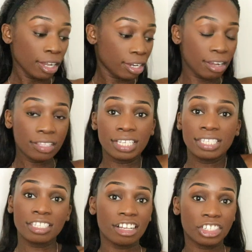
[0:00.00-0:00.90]
Girl, this
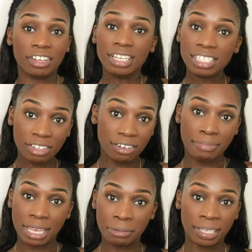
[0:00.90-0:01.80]
is all drugstore,
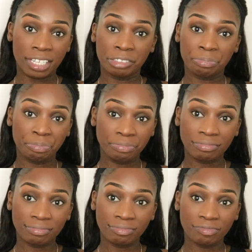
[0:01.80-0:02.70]
baby.
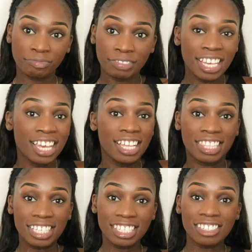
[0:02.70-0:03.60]

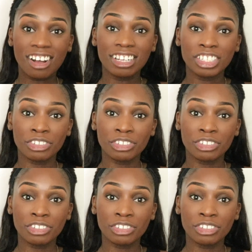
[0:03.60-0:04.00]
This is all